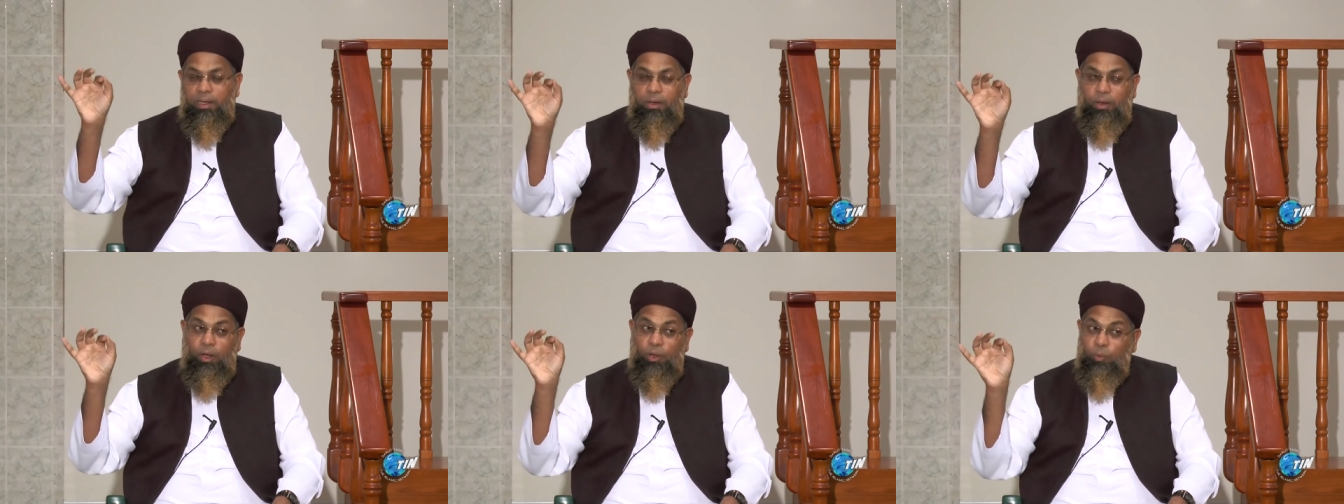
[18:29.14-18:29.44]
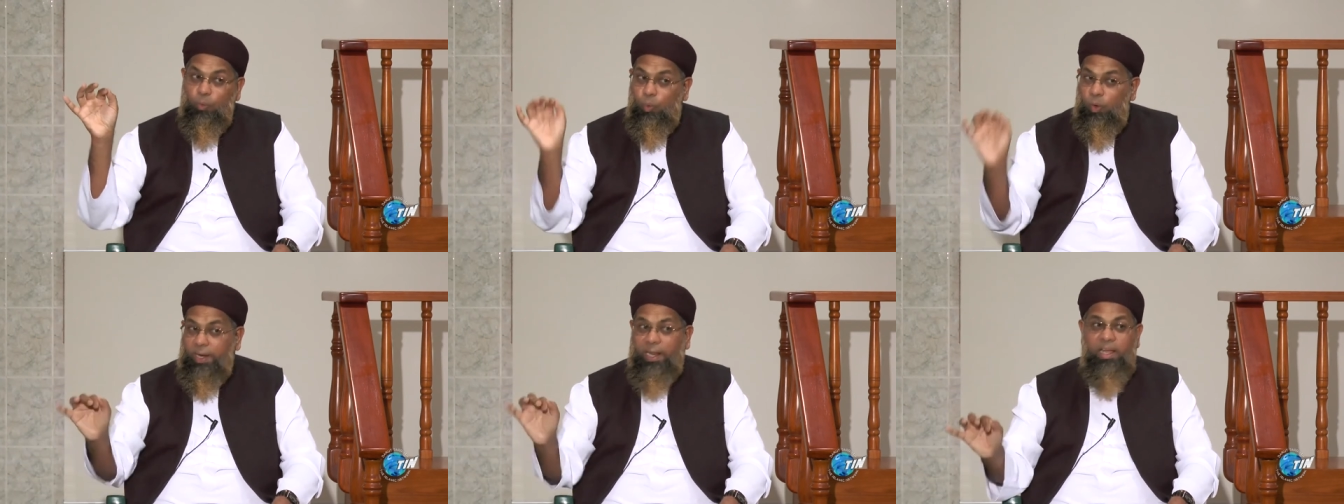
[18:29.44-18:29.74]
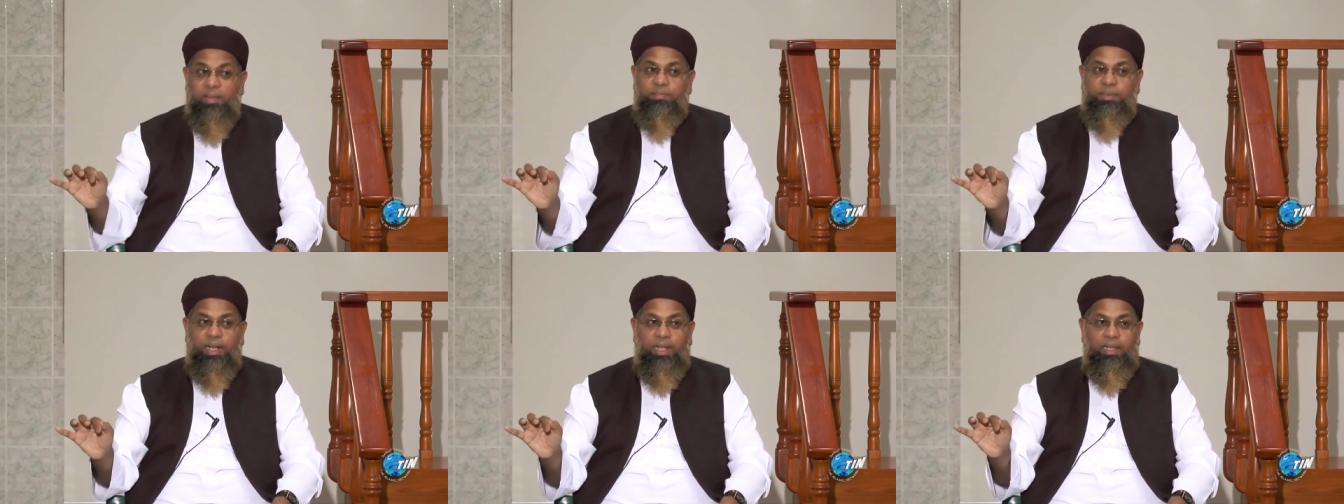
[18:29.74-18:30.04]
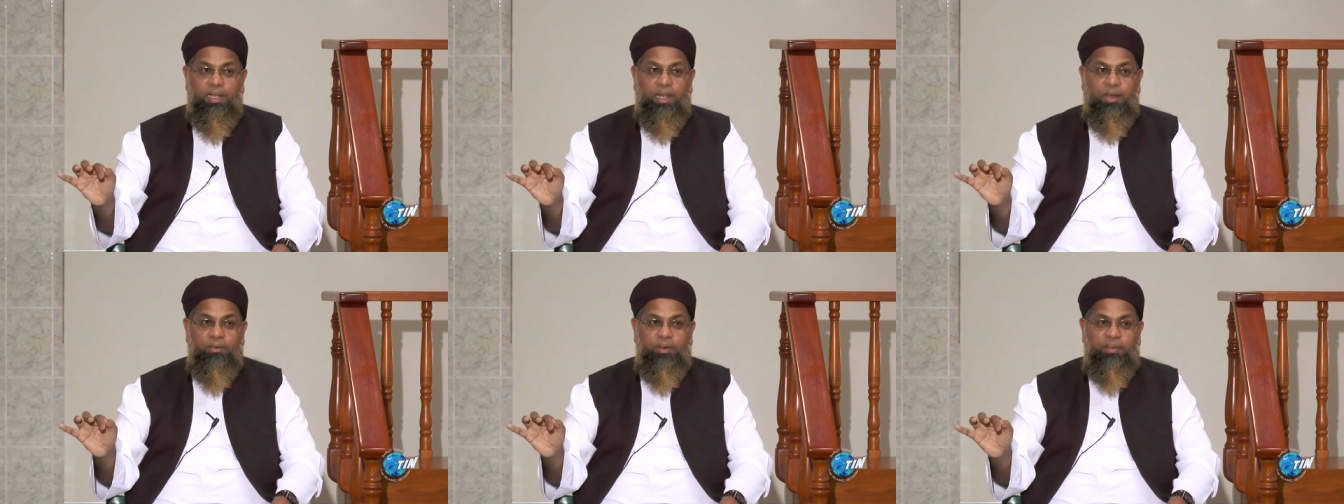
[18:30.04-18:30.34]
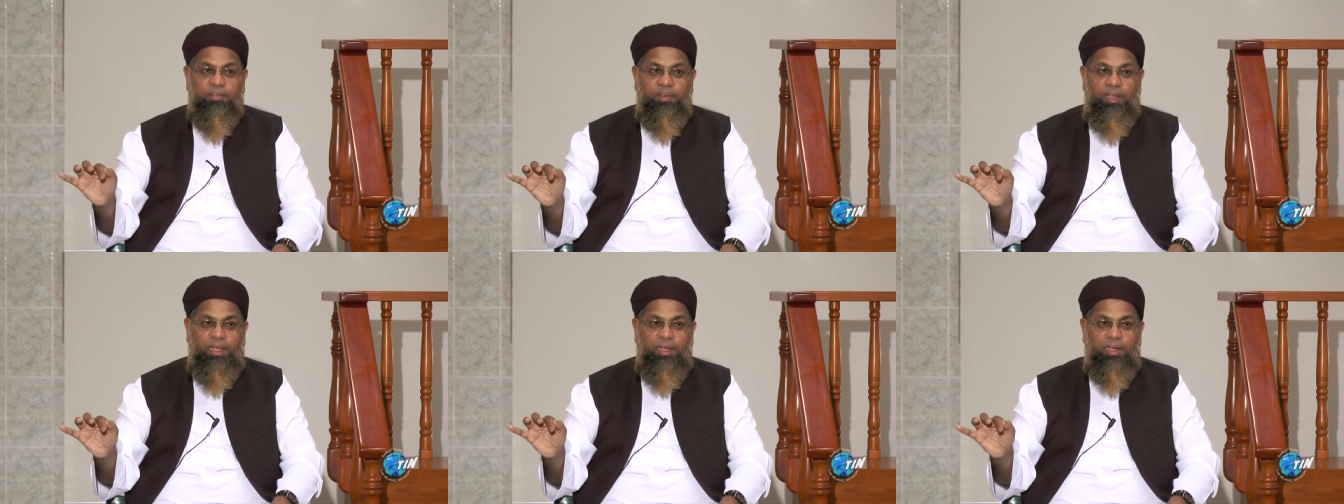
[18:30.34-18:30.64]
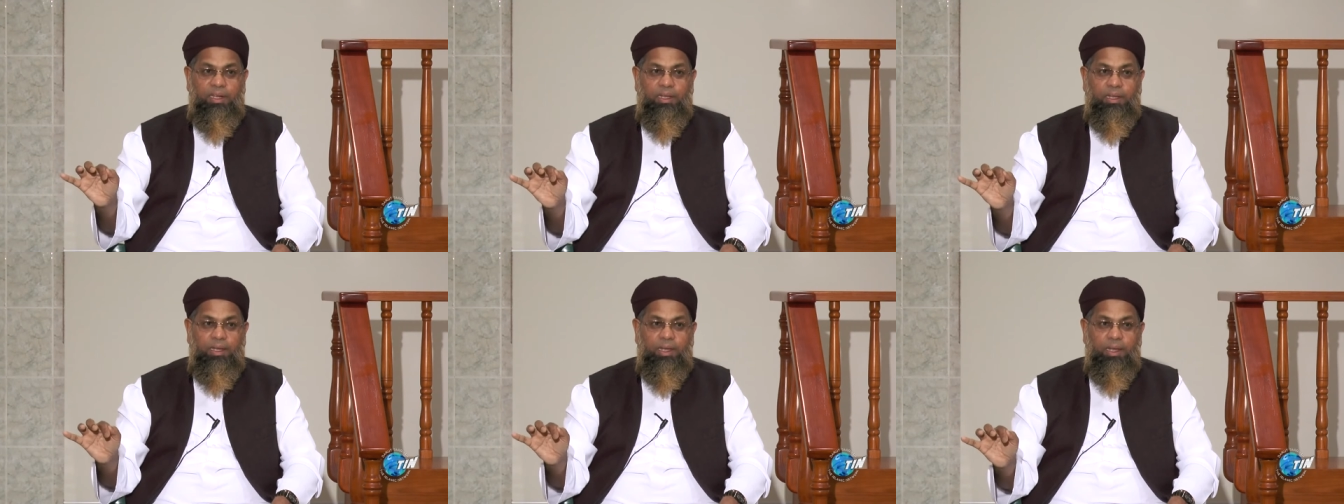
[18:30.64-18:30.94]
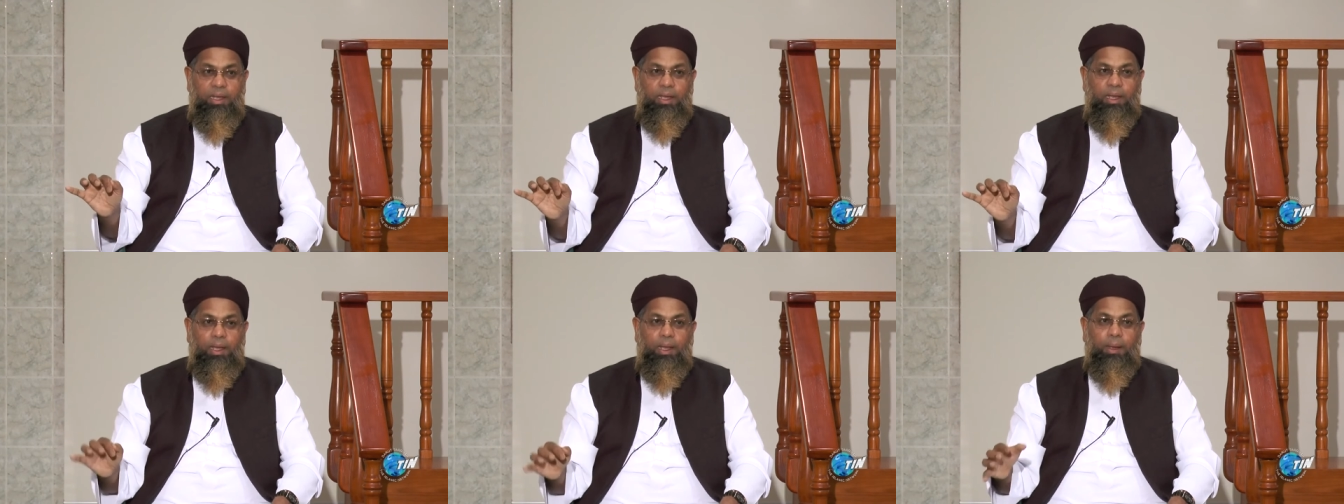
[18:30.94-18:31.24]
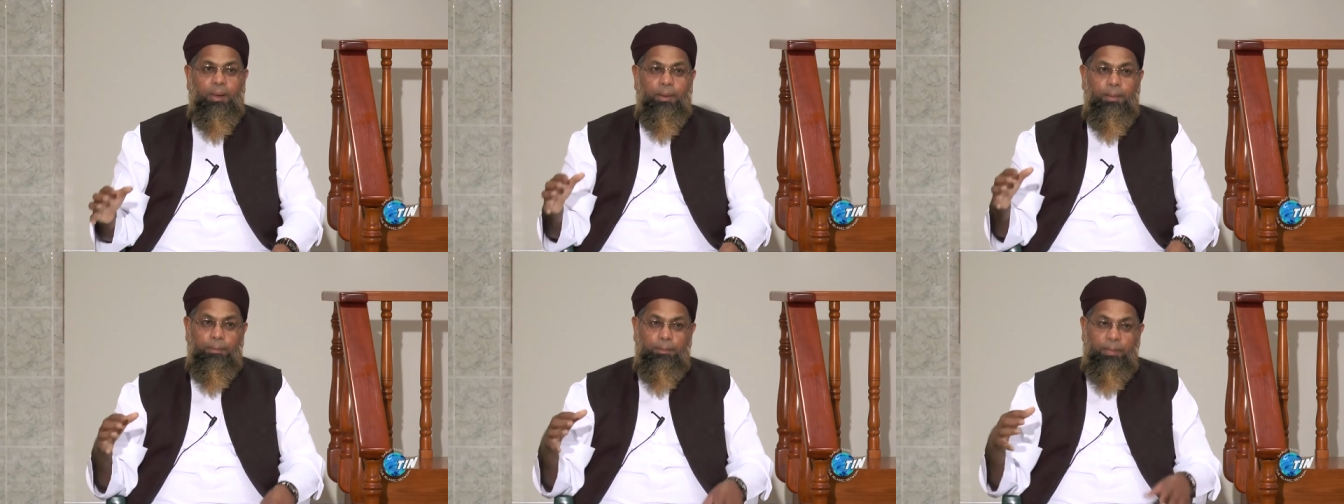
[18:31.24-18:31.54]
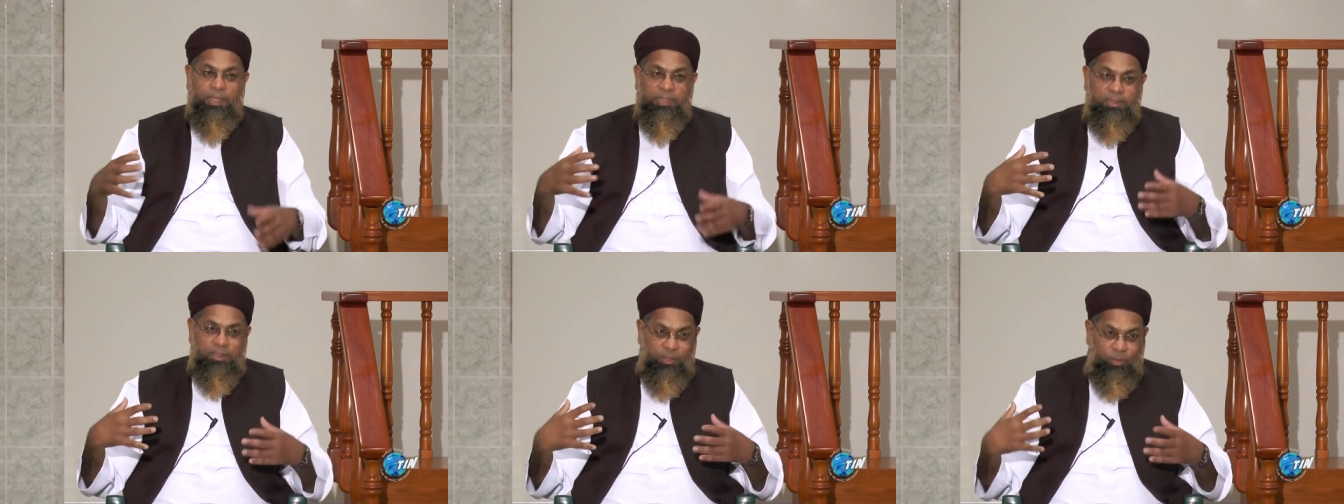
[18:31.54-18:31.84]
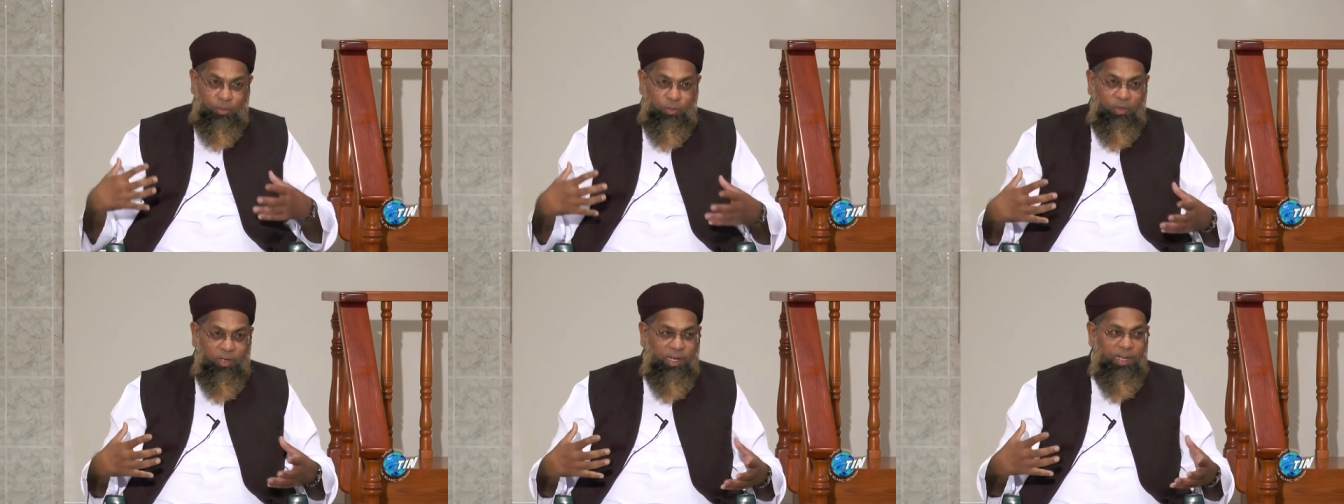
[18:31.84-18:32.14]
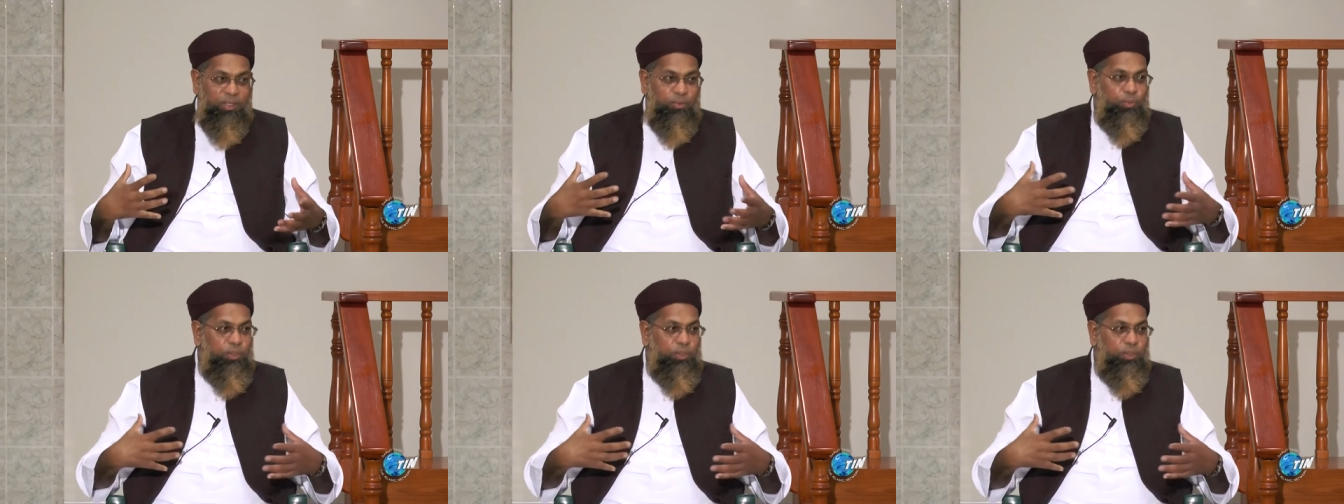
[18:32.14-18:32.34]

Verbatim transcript: on whatever Allah revealed. But the Quran